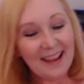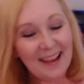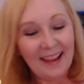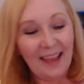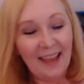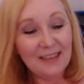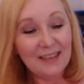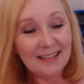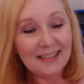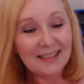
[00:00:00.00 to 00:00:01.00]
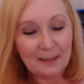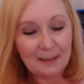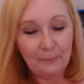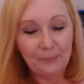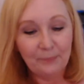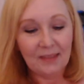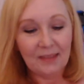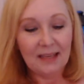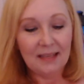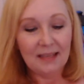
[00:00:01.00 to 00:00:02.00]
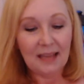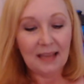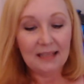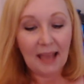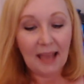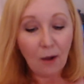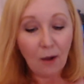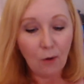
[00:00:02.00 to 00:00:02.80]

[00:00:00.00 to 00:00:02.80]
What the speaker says: This is a towel